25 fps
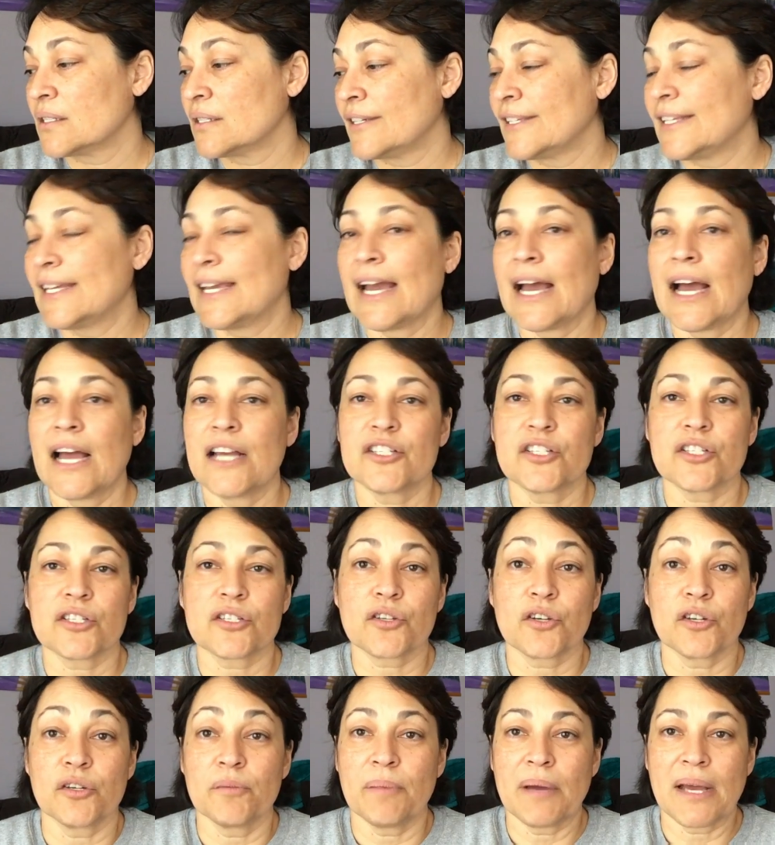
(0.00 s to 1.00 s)
Yeah, I just
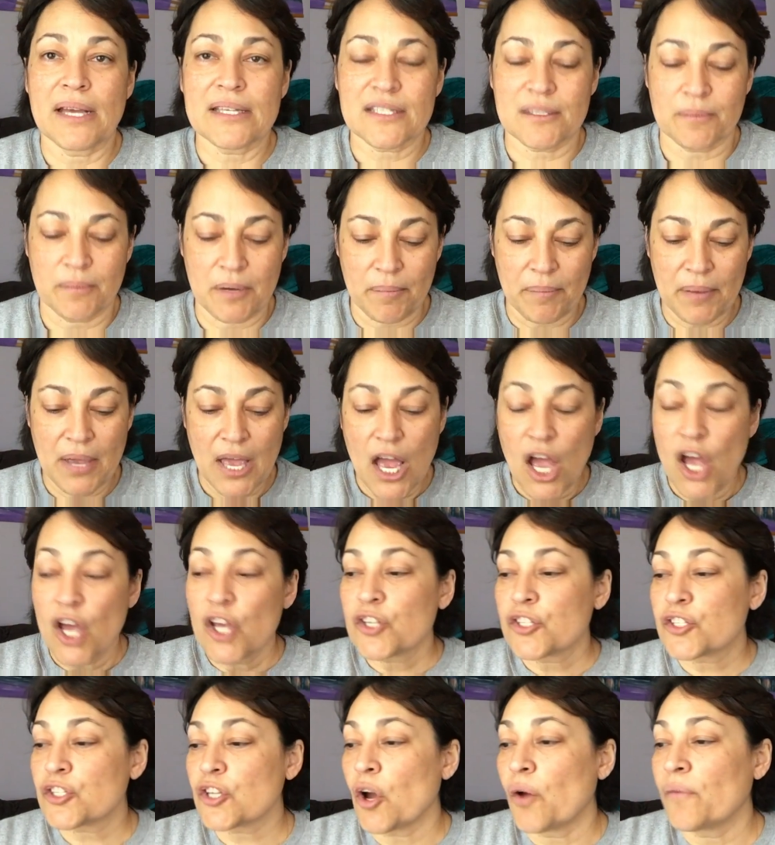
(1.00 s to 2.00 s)
couldn't pass them up.
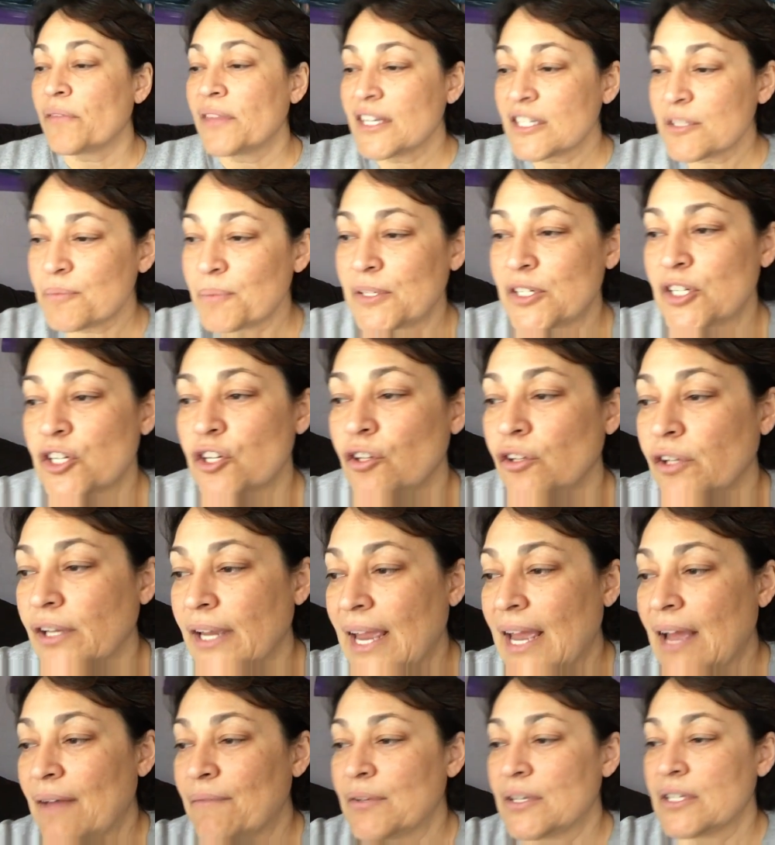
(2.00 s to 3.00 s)
So this particular
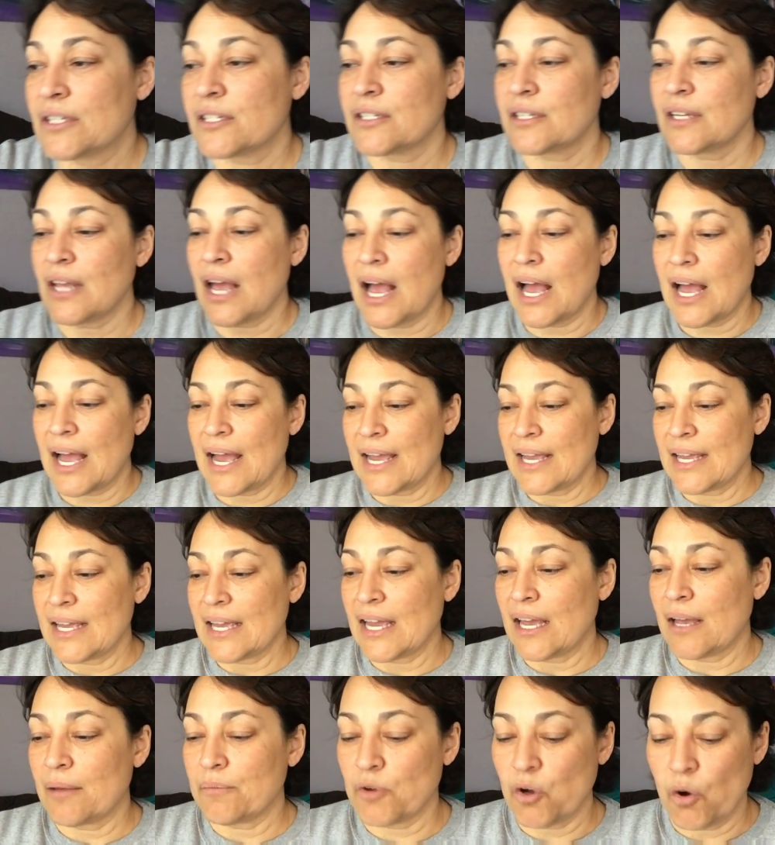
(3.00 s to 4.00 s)
canvas, I
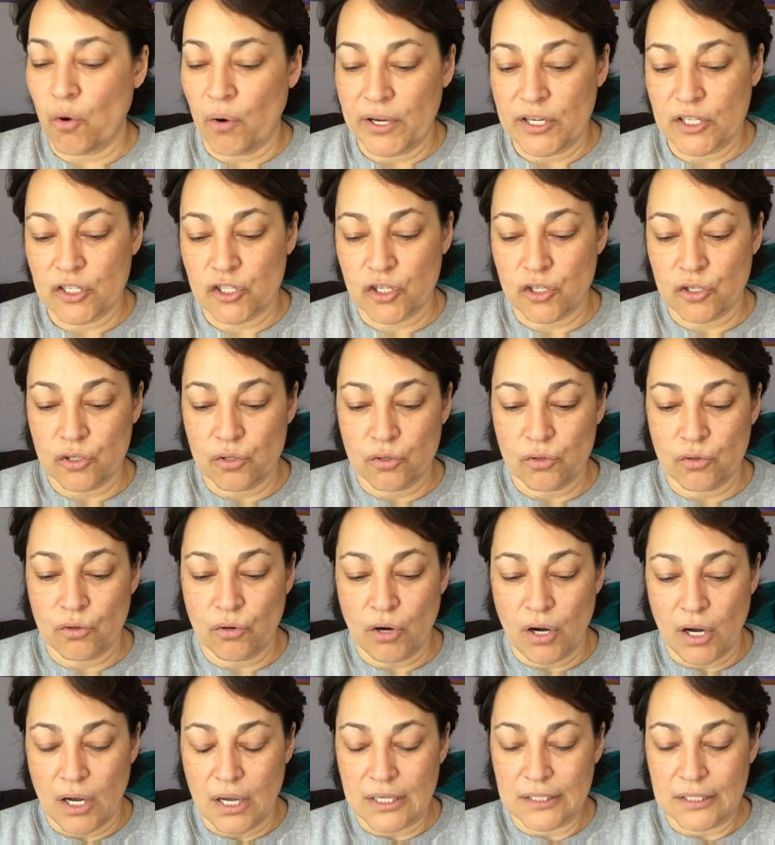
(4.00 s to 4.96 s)
am going to